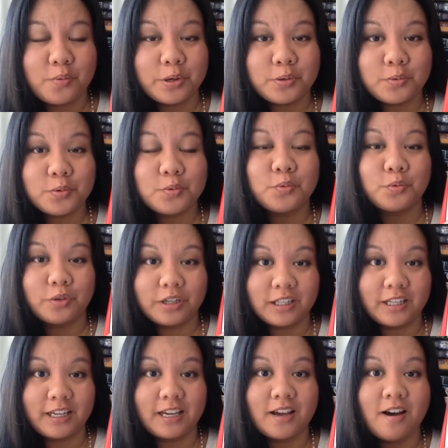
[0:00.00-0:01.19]
which was
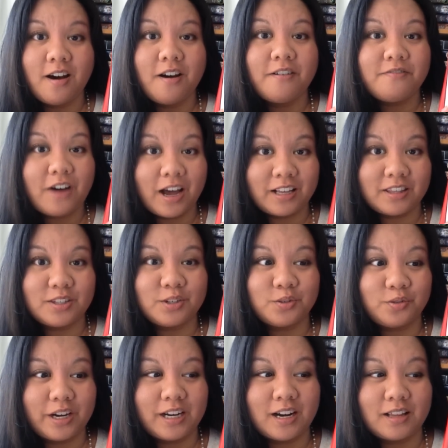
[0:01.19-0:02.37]
really fun to read.